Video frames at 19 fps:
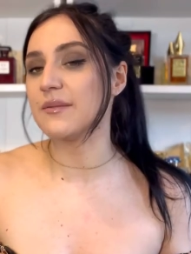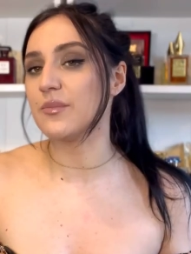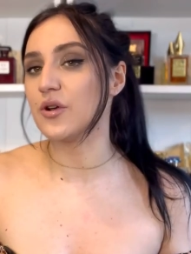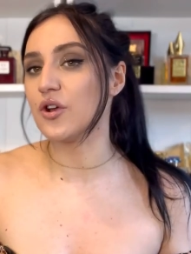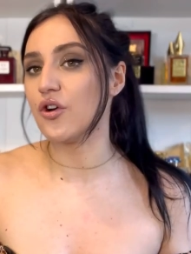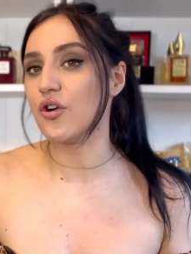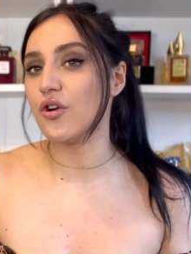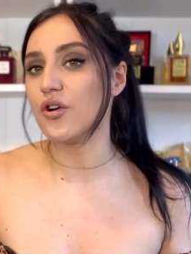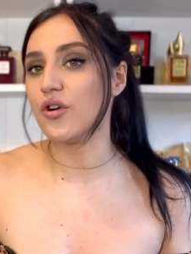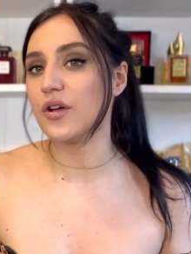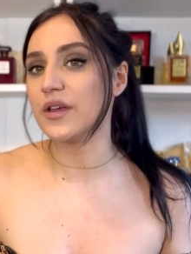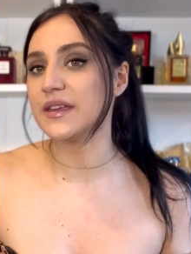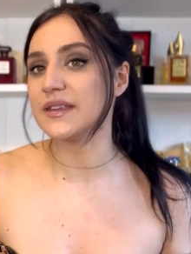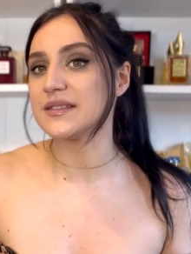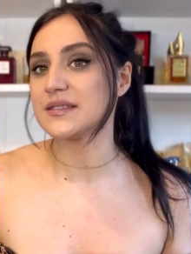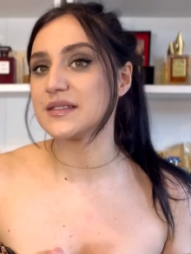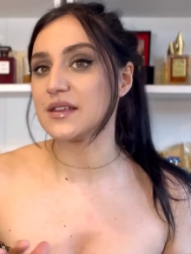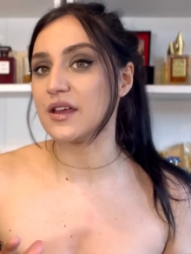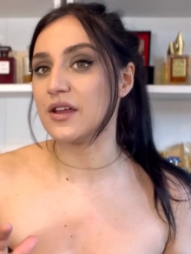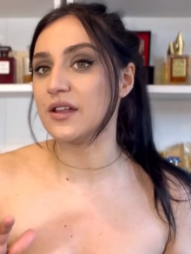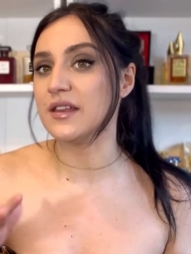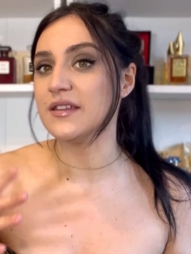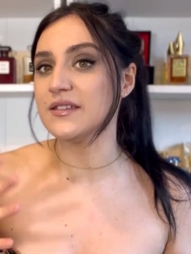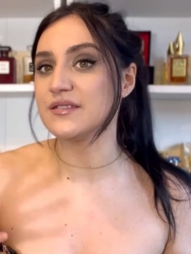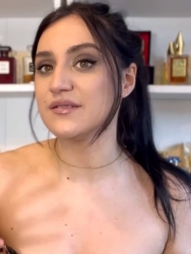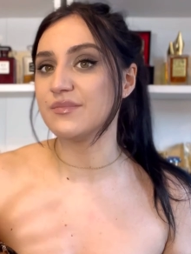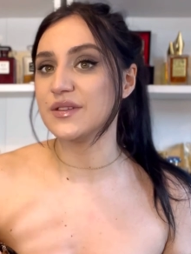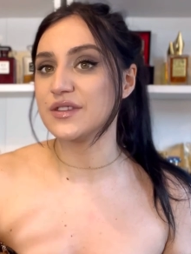Blanc is a
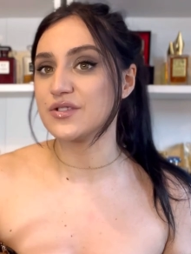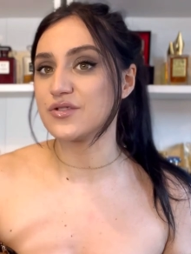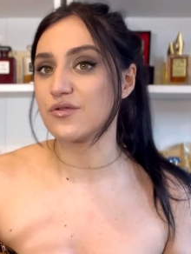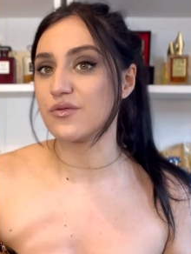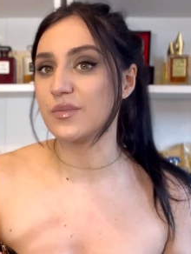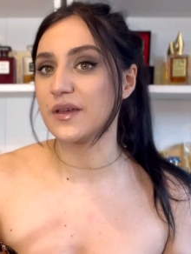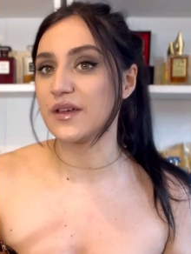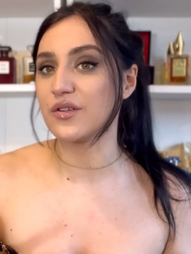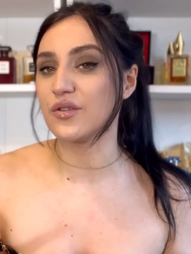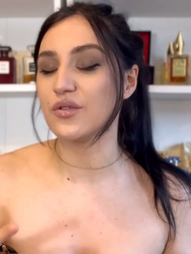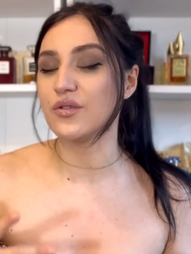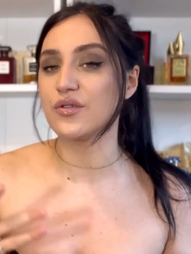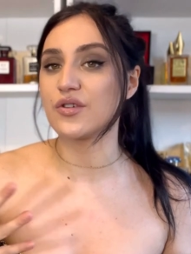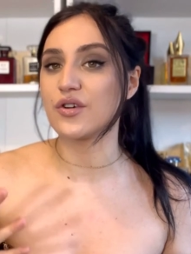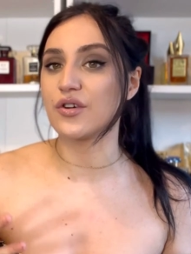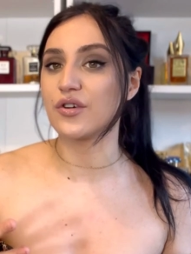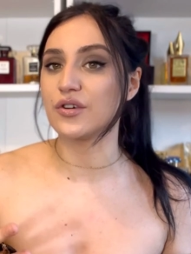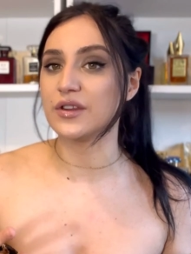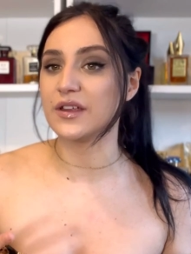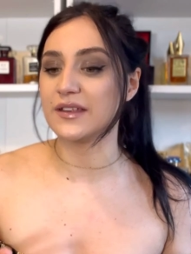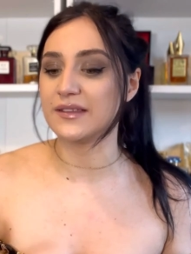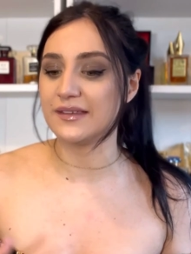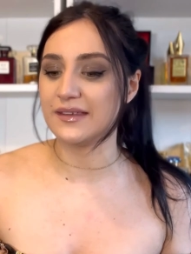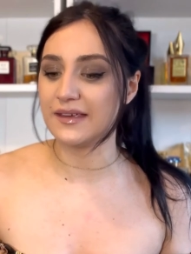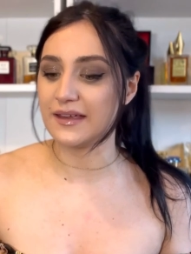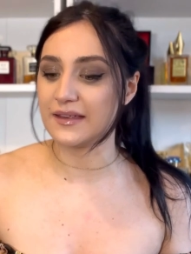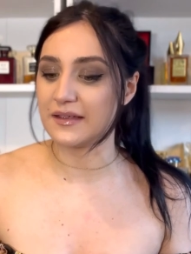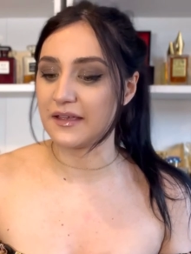little bit tropical,
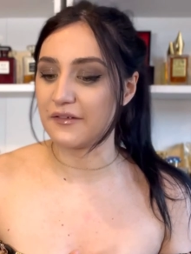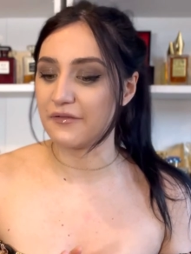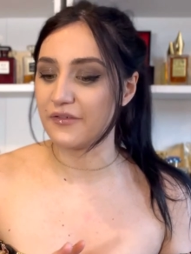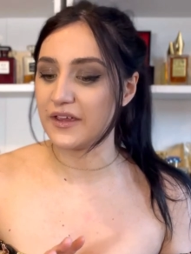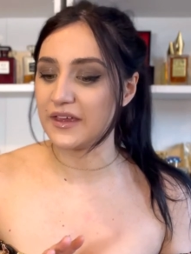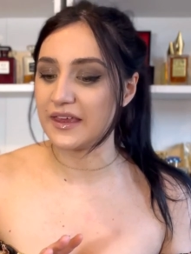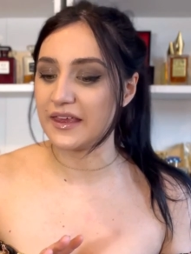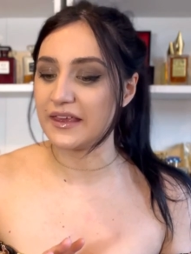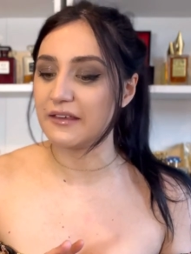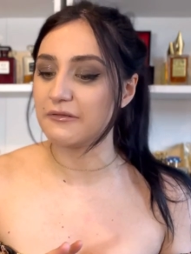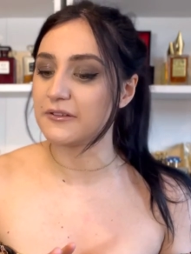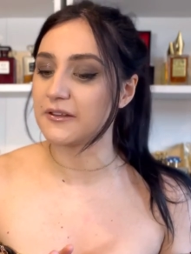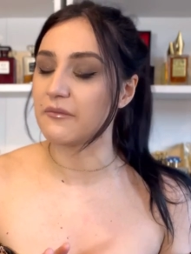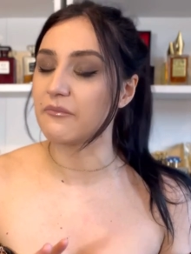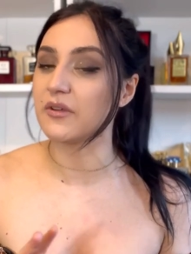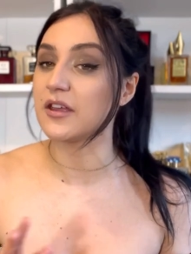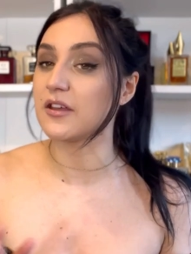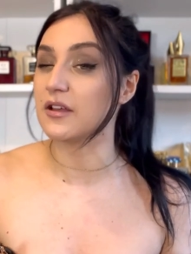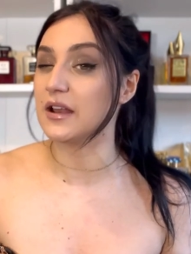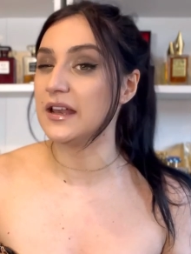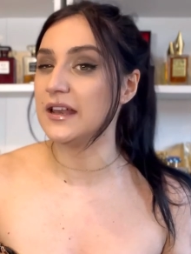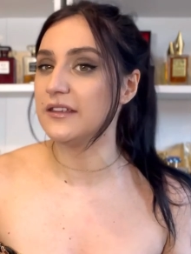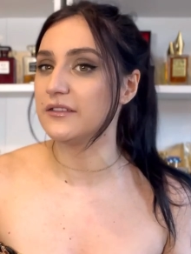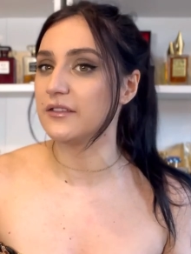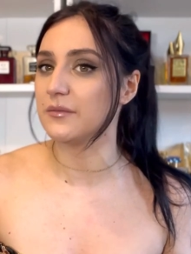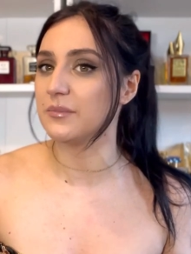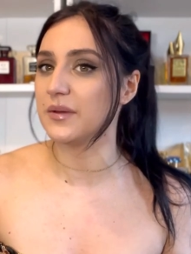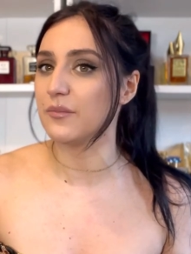coconutty, and I think it gives something a
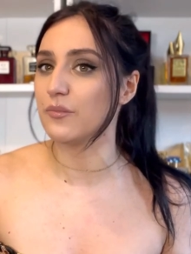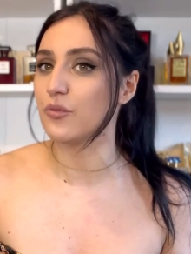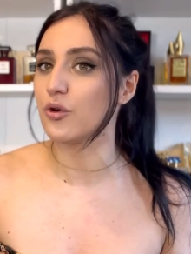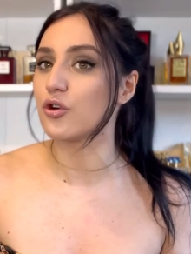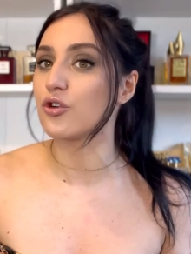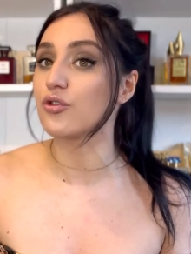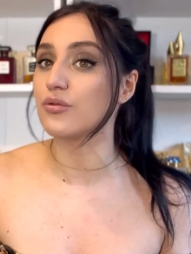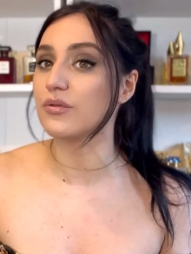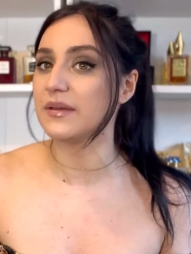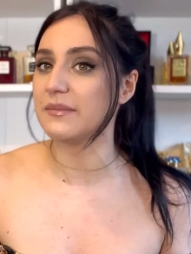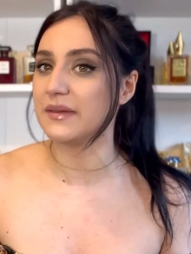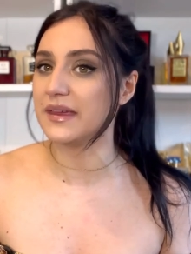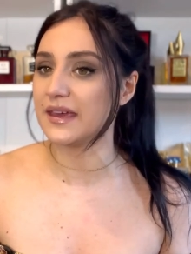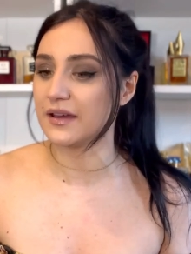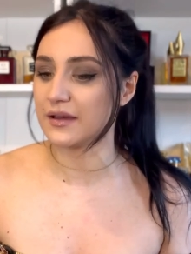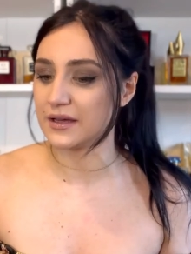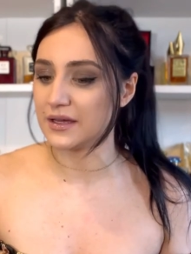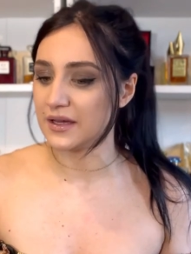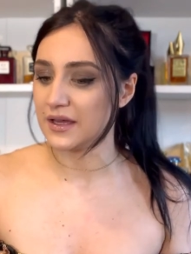little bit more creamier,